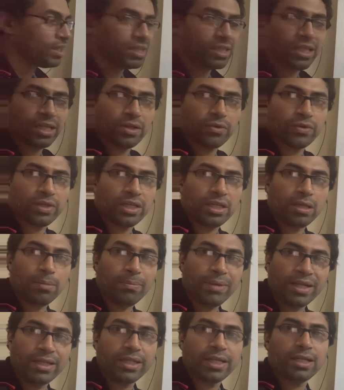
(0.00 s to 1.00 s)
thing we
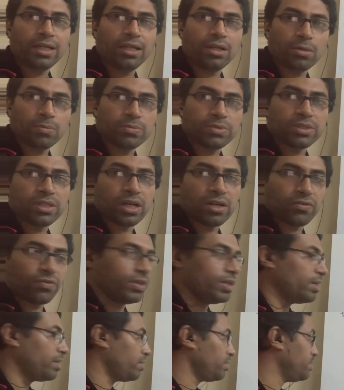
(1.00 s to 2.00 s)
immediately observe
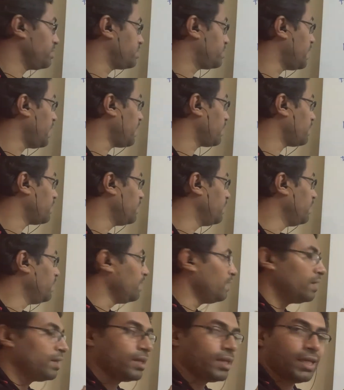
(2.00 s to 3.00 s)
here is that
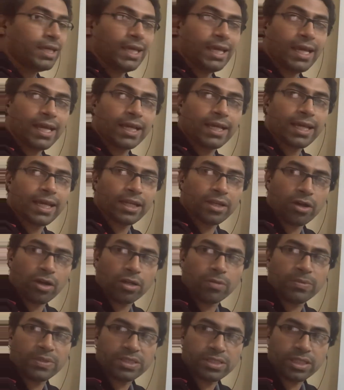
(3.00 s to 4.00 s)
k
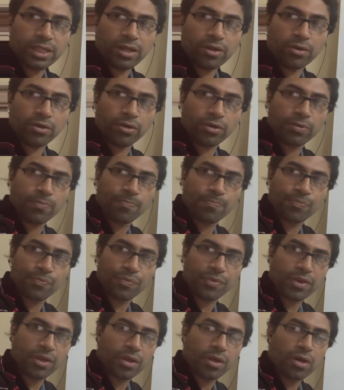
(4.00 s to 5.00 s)
cannot be 0
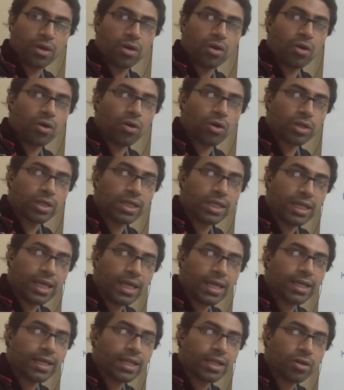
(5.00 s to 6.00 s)
or
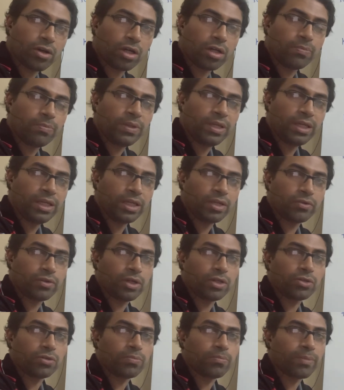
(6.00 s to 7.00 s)
k cannot be equal
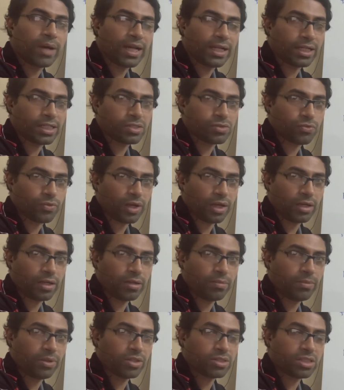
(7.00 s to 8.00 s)
to minus 1,
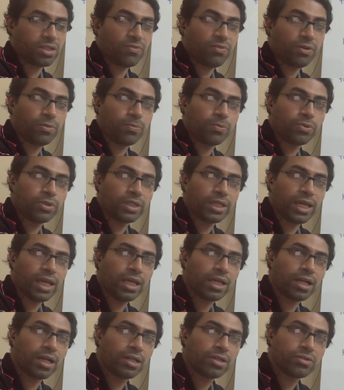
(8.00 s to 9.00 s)
because if you put k
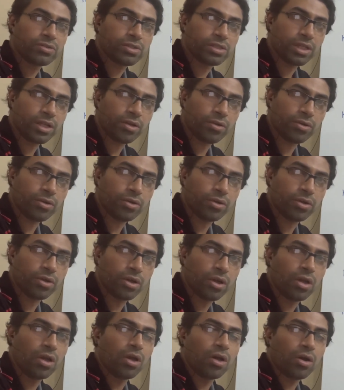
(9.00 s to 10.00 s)
equal to 0
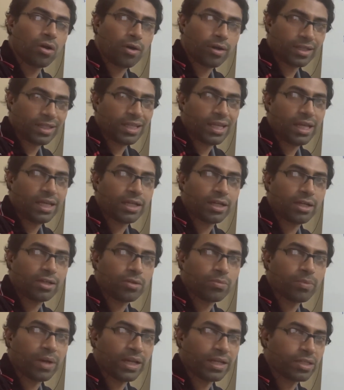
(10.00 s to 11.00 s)
or k equal
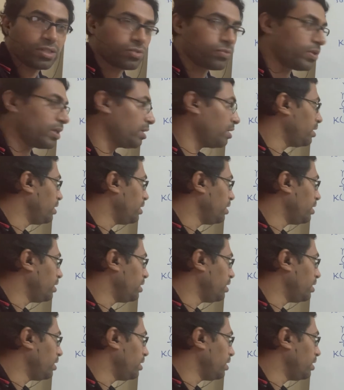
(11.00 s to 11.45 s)
to minus 1,